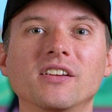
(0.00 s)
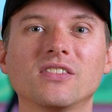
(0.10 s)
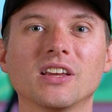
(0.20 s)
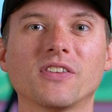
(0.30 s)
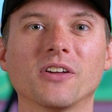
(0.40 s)
to
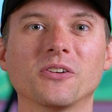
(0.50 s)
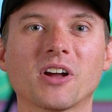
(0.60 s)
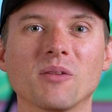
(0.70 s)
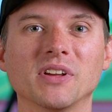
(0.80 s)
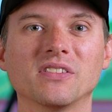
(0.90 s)
see if other
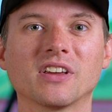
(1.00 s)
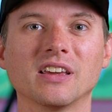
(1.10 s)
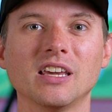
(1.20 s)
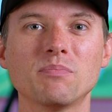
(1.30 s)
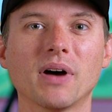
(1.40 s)
companies can
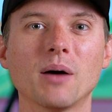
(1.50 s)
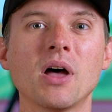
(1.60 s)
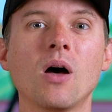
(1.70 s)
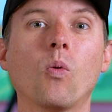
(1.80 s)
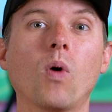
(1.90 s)
keep up
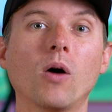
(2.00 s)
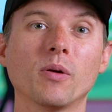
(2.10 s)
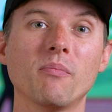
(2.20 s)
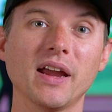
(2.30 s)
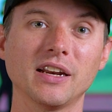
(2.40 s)
while
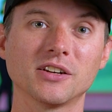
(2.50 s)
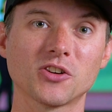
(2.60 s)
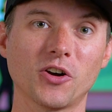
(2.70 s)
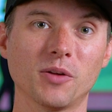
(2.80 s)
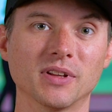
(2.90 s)
remaining
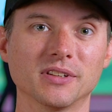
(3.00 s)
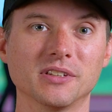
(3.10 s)
tournament